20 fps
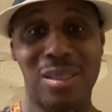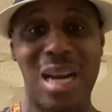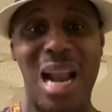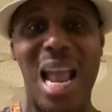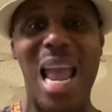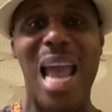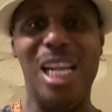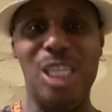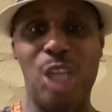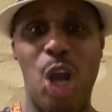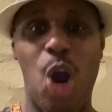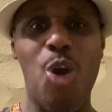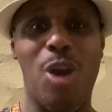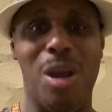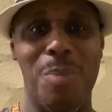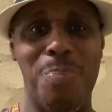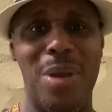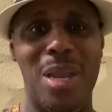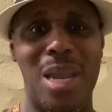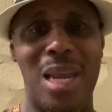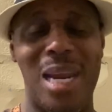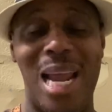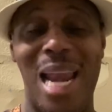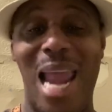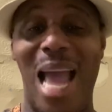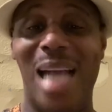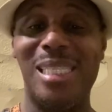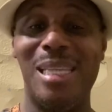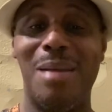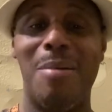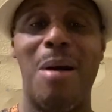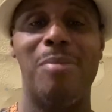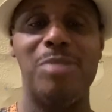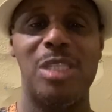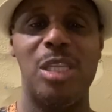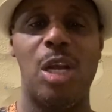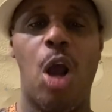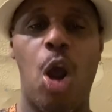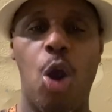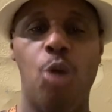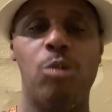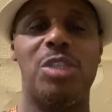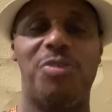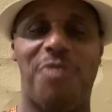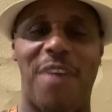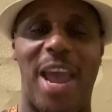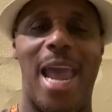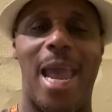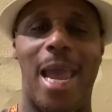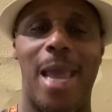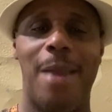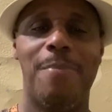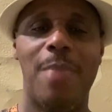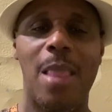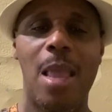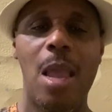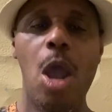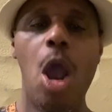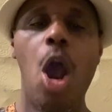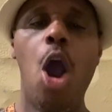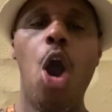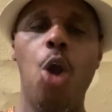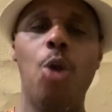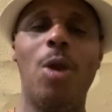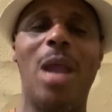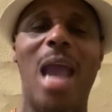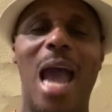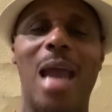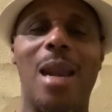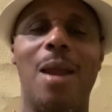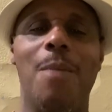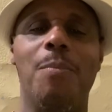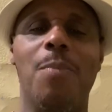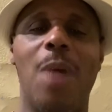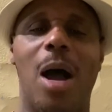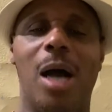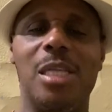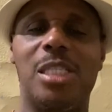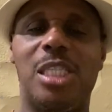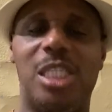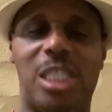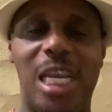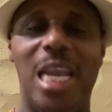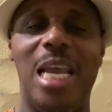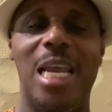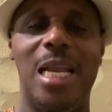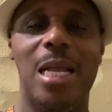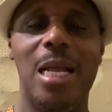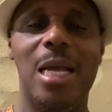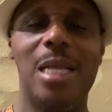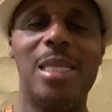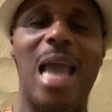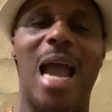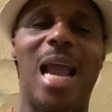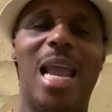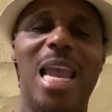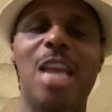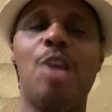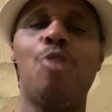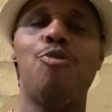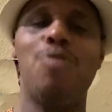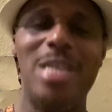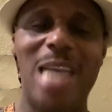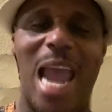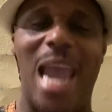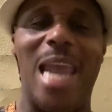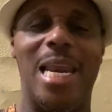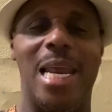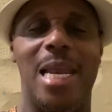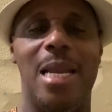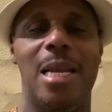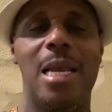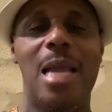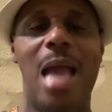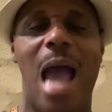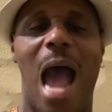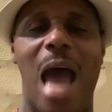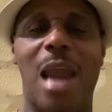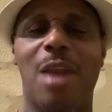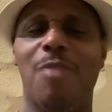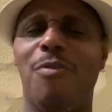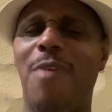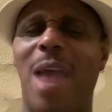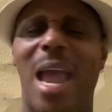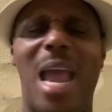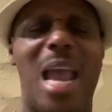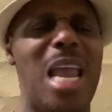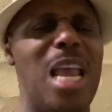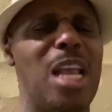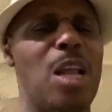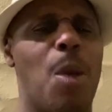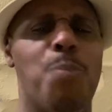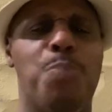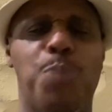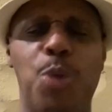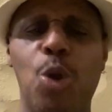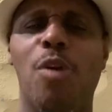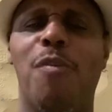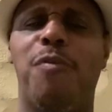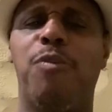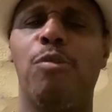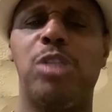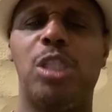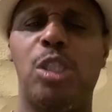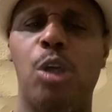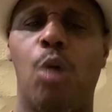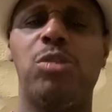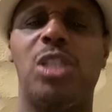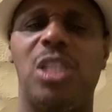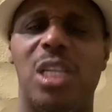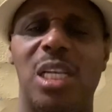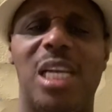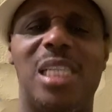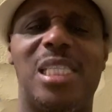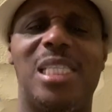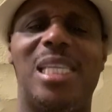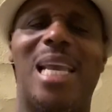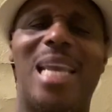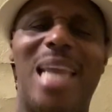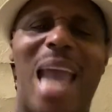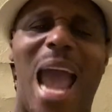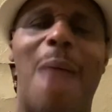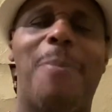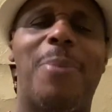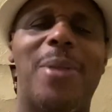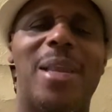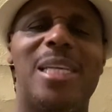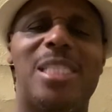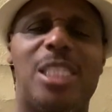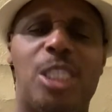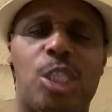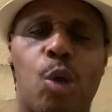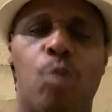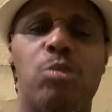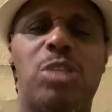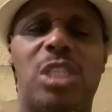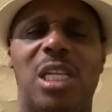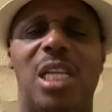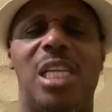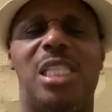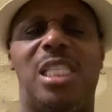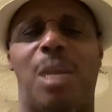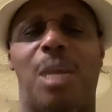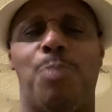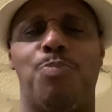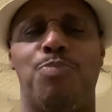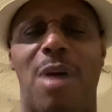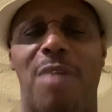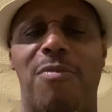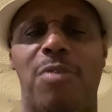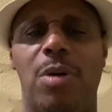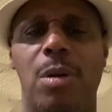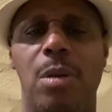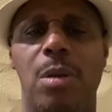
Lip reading: Is Herc a billionaire? Last time I was in Herc's van, Herc had a seat that he created out of the van. He's a beautiful socialistic, capitalist, socialistic brother.